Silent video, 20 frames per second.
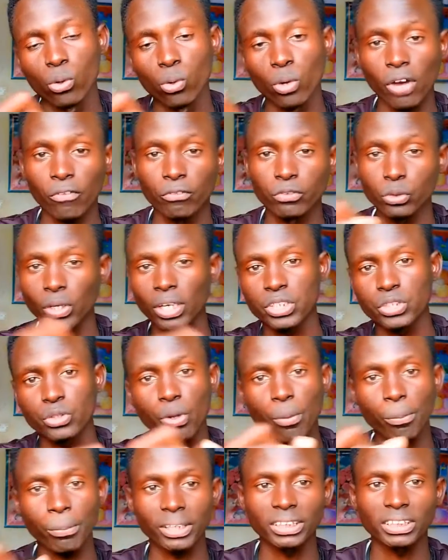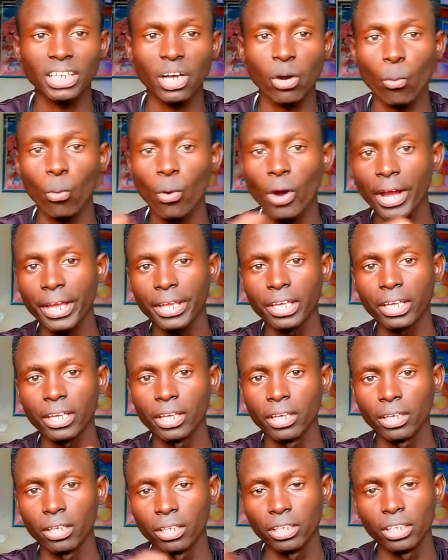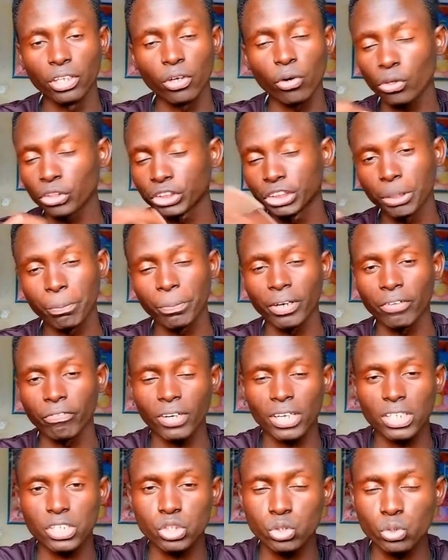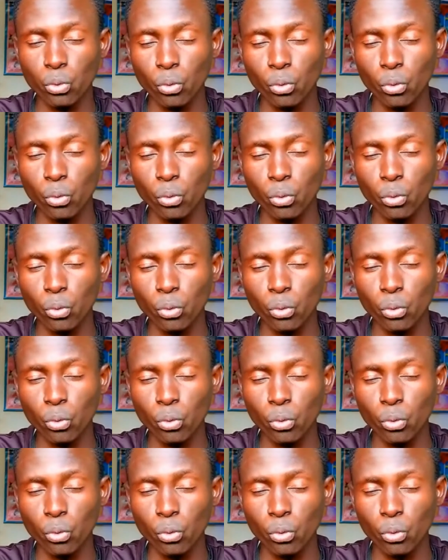You have to ask your partner why he or she prefers